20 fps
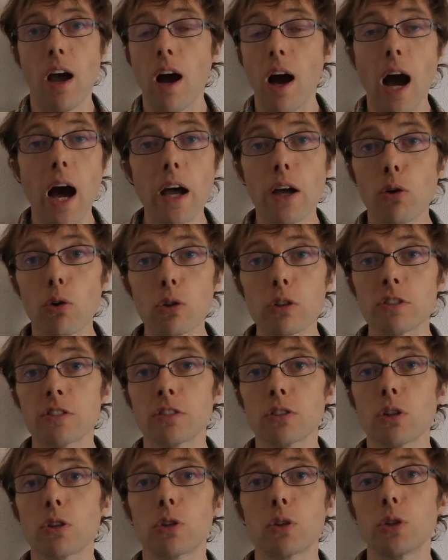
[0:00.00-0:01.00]
I
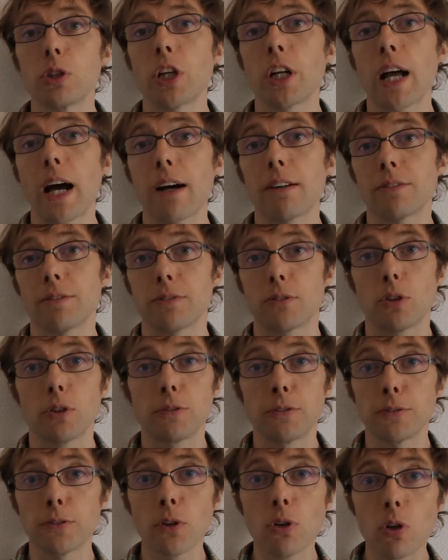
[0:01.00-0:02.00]
also couldn't have
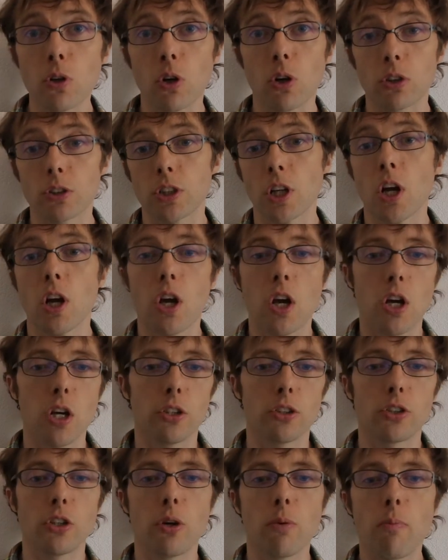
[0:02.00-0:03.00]
afforded
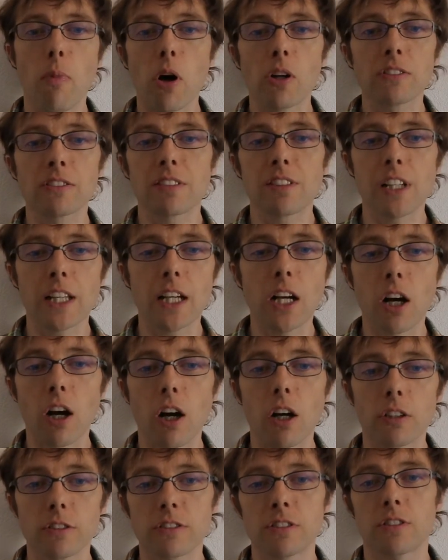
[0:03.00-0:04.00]
the monthly
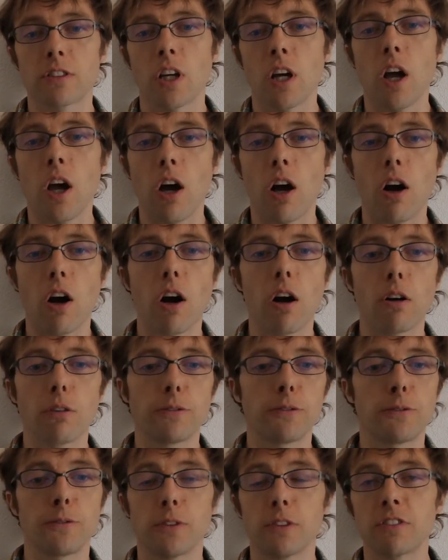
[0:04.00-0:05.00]
cost
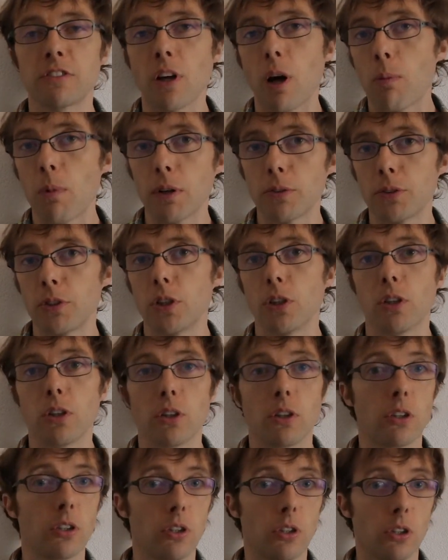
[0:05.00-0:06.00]
of some of
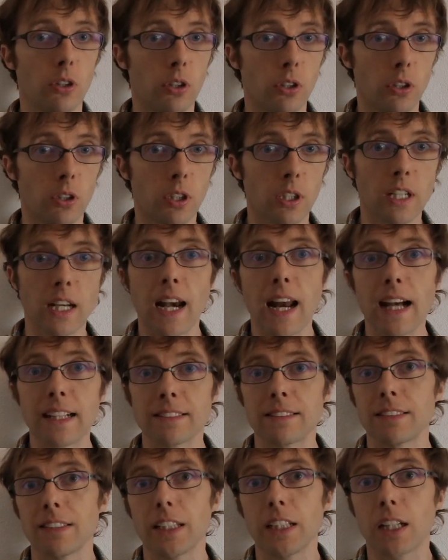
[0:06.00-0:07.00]
the
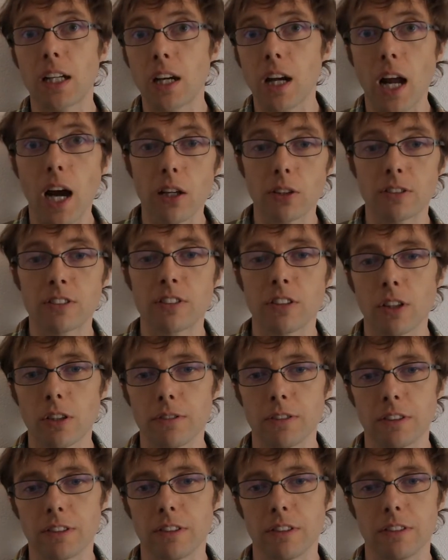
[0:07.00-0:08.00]
classic cloud
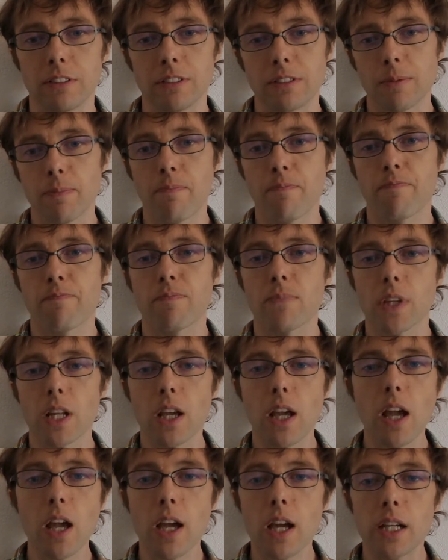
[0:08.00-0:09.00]
services.
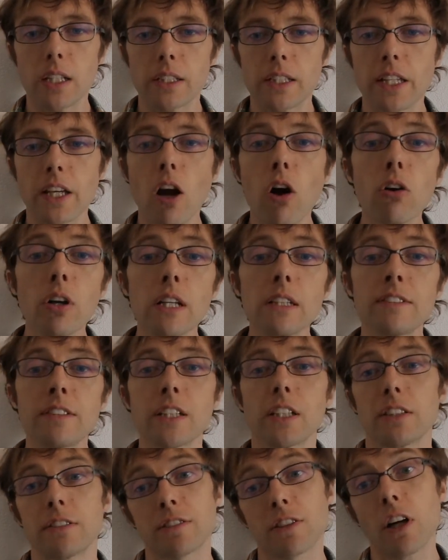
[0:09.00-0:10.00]
The only
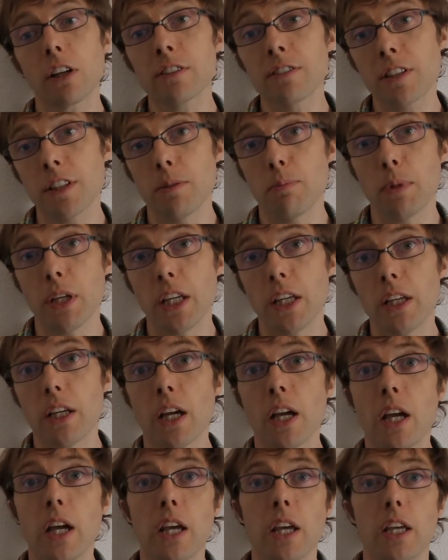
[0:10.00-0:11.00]
thing it's costing
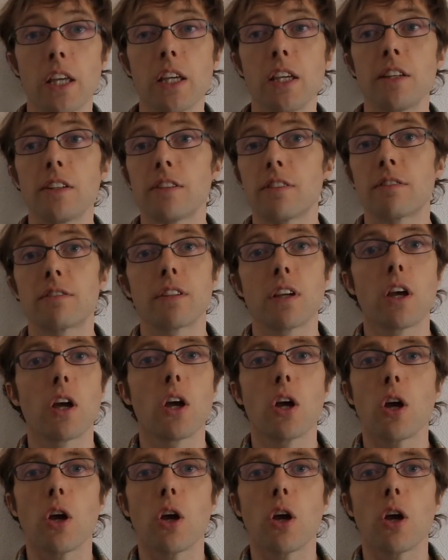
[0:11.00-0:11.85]
me is